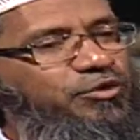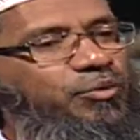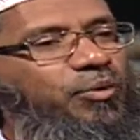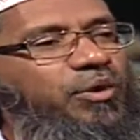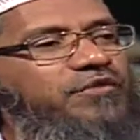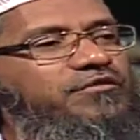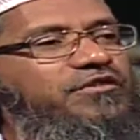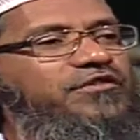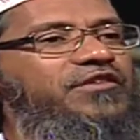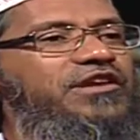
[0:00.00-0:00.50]
So
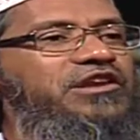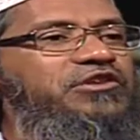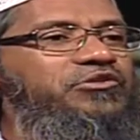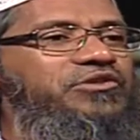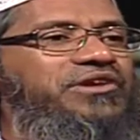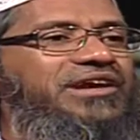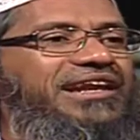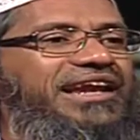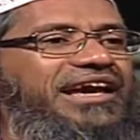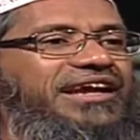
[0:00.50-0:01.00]
what we fail
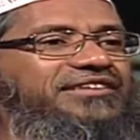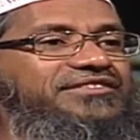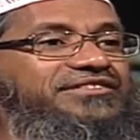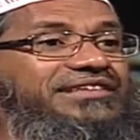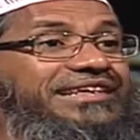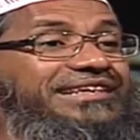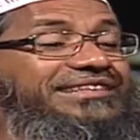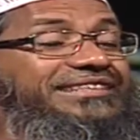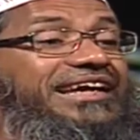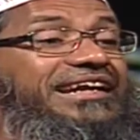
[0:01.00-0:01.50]
to
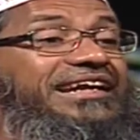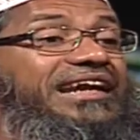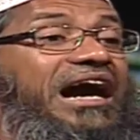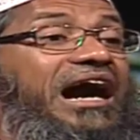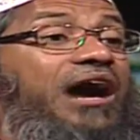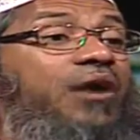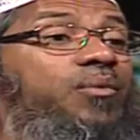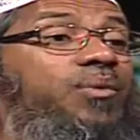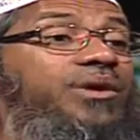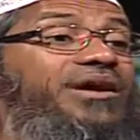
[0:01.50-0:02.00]
realize, that
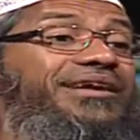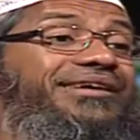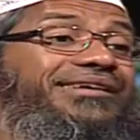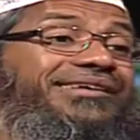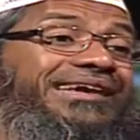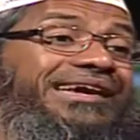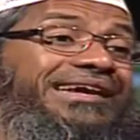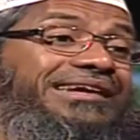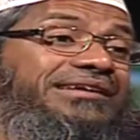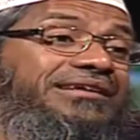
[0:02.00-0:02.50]
our
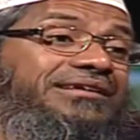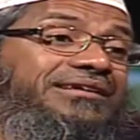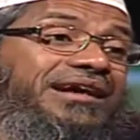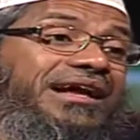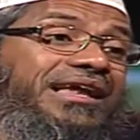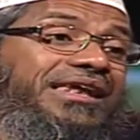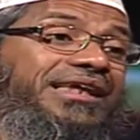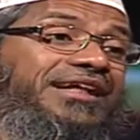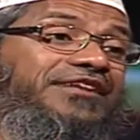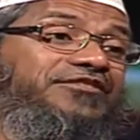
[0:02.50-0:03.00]
Creator,
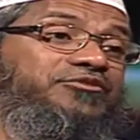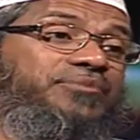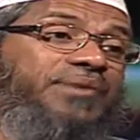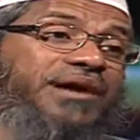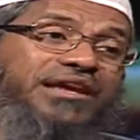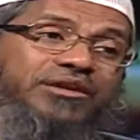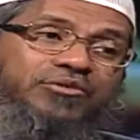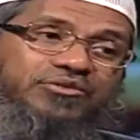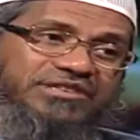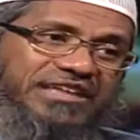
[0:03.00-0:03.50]
Allah
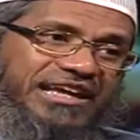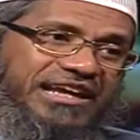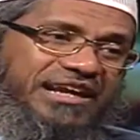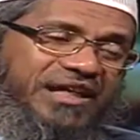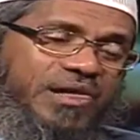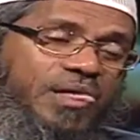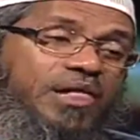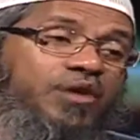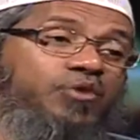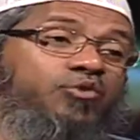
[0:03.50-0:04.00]
subhanahu wa
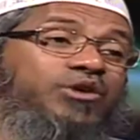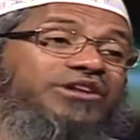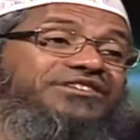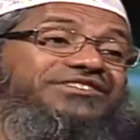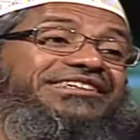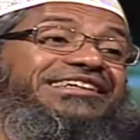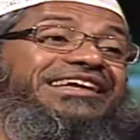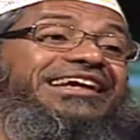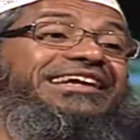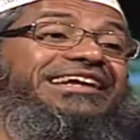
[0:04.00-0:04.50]
ta'ala, who
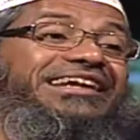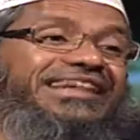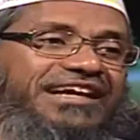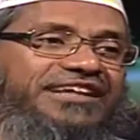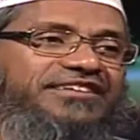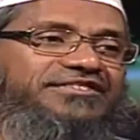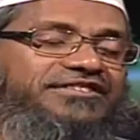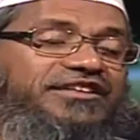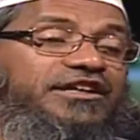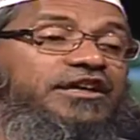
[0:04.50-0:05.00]
has created
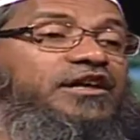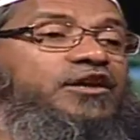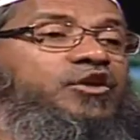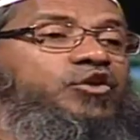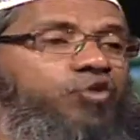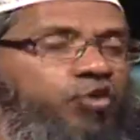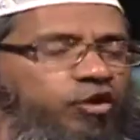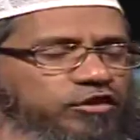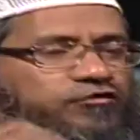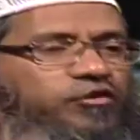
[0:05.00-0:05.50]
us,
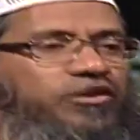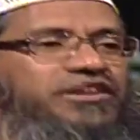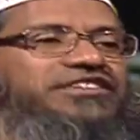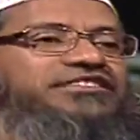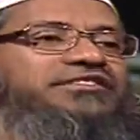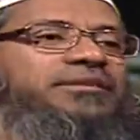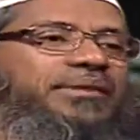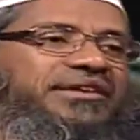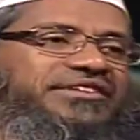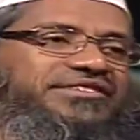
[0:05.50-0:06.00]
knows what
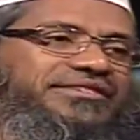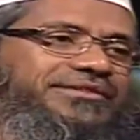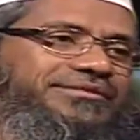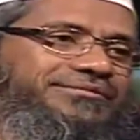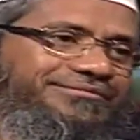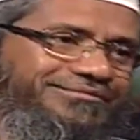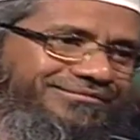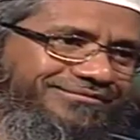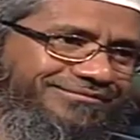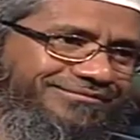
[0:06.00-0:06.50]
is the best.